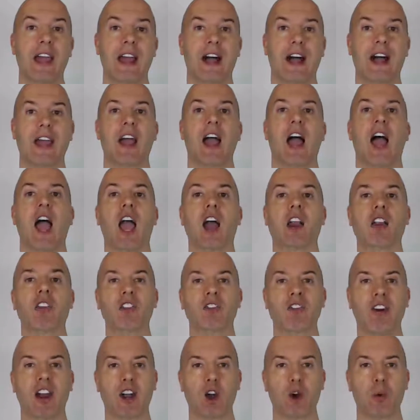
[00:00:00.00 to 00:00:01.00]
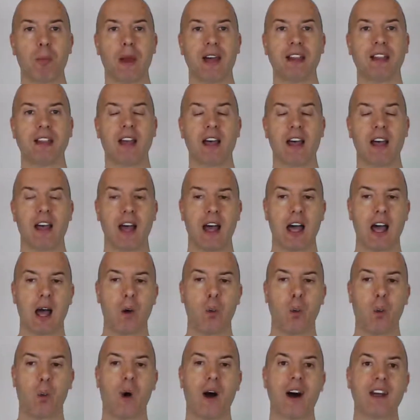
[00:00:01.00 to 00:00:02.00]
I highly recommend
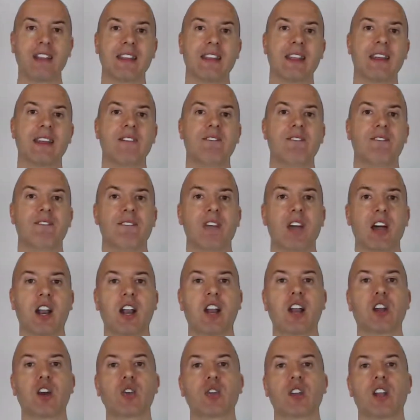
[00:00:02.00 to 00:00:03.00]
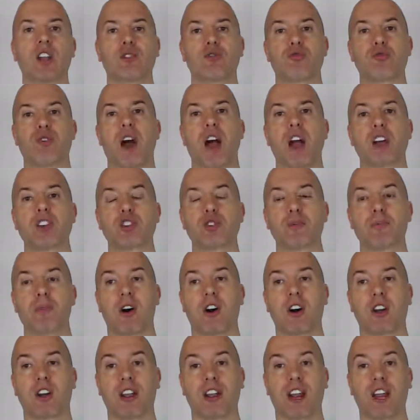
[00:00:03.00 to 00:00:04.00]
one very good attraction
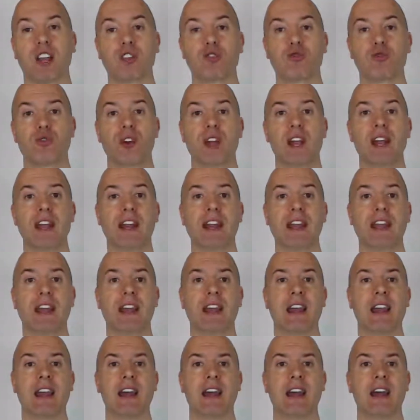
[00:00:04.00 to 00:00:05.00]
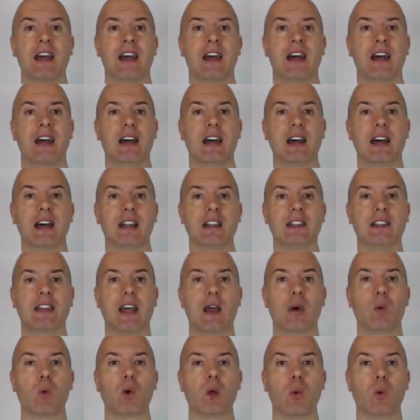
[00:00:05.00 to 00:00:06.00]
marketing training
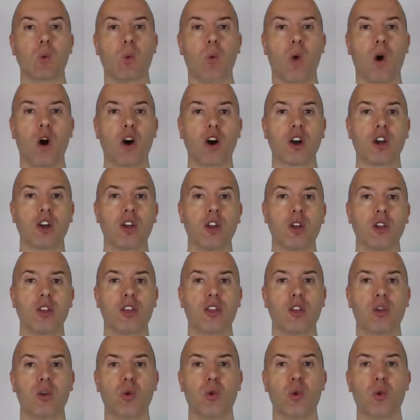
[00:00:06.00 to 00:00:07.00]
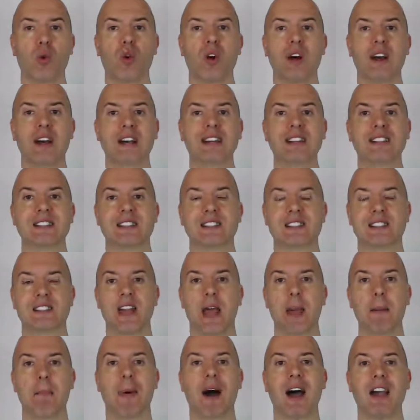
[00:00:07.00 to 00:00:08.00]
that will walk you through
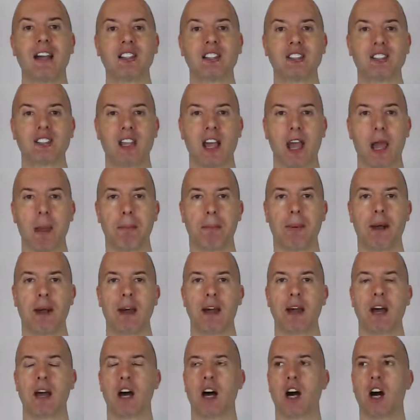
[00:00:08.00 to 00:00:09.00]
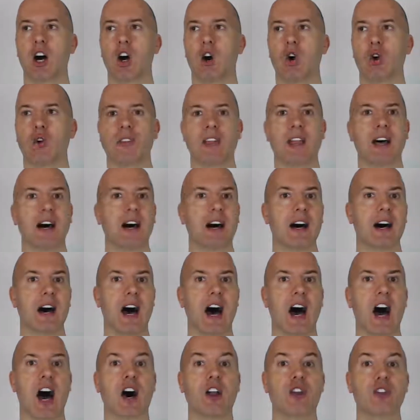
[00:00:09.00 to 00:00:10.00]
step by step on
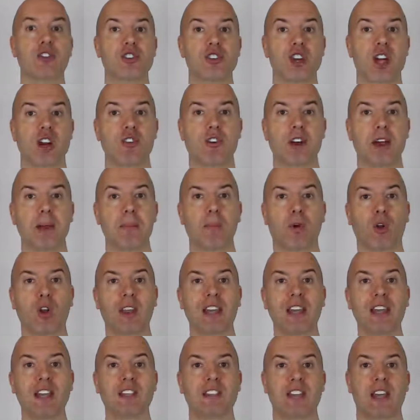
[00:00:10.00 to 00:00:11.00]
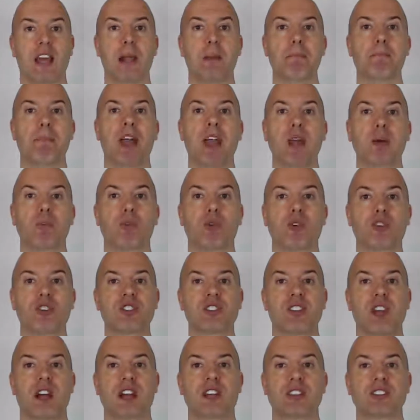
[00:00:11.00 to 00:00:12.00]
how to generate more leads and make more
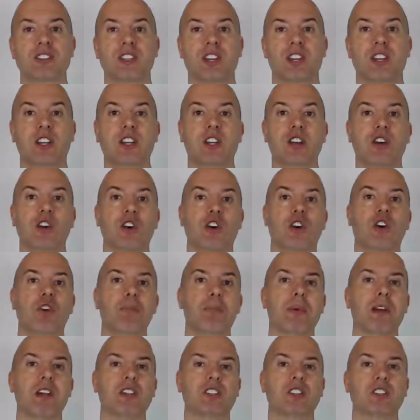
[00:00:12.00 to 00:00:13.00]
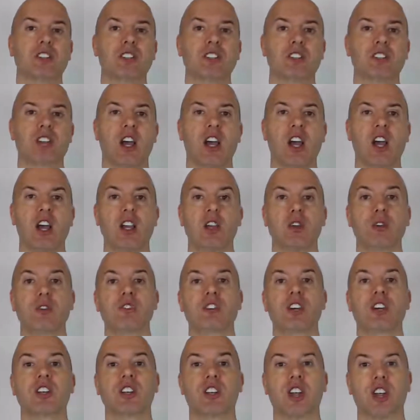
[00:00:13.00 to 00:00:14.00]
sales in your own business
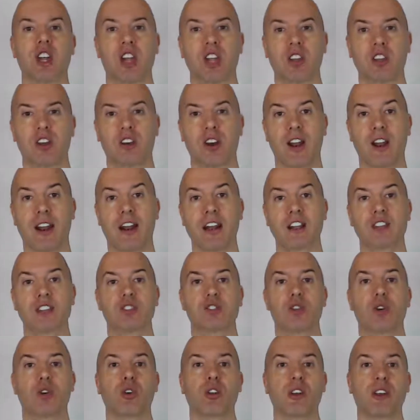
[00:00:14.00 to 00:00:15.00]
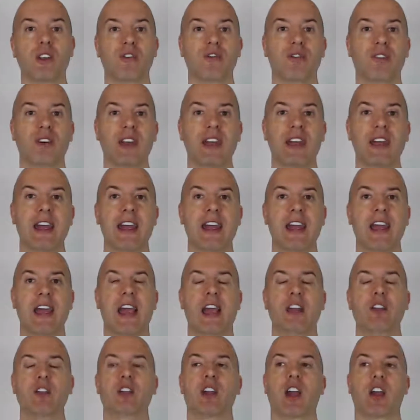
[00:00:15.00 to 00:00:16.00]
using the internet. It's totally free,
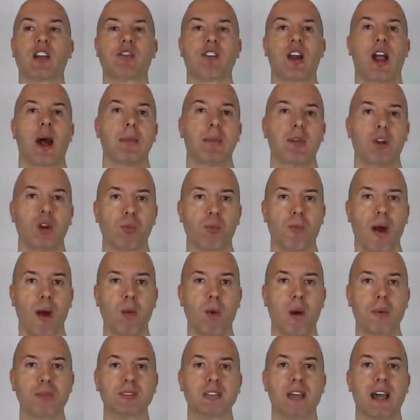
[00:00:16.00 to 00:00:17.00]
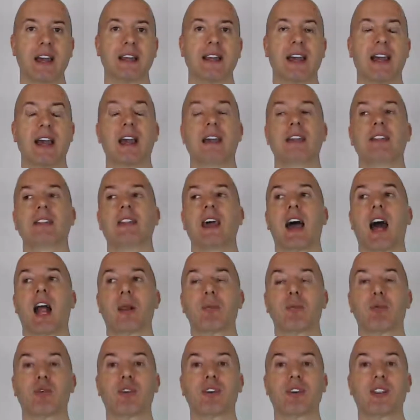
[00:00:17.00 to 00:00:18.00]
and you can grab it on my website at
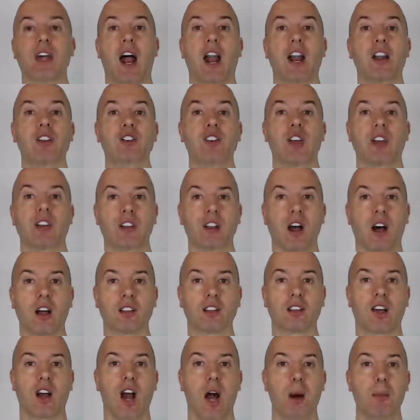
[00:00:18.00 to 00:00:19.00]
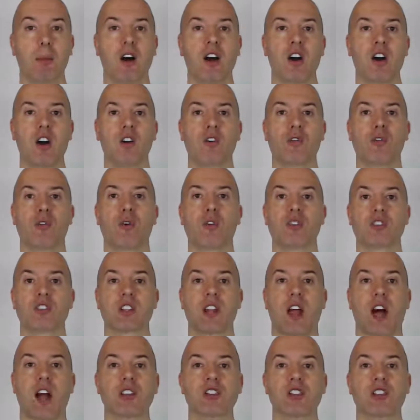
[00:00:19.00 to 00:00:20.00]

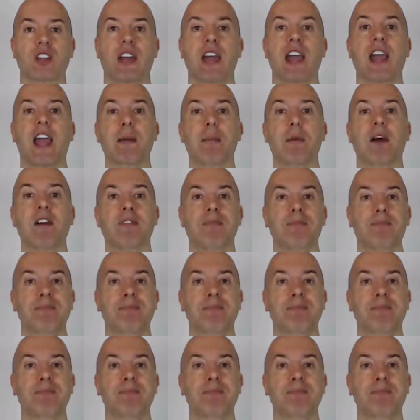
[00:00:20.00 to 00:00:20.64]
dalibortadicek.com/AMF.